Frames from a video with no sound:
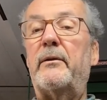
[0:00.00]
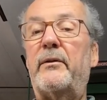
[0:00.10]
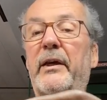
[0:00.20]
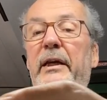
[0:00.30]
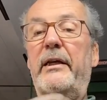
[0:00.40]

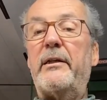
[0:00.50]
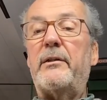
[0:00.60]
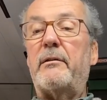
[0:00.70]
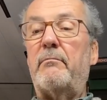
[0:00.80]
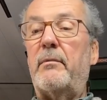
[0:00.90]

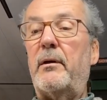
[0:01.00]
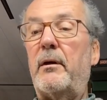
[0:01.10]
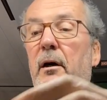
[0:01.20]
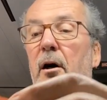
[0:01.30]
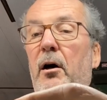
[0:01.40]
These
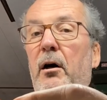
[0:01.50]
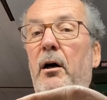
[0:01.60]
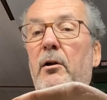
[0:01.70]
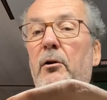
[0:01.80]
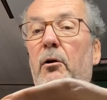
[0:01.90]
are
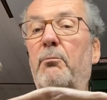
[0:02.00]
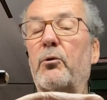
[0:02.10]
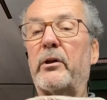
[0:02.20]
a lot more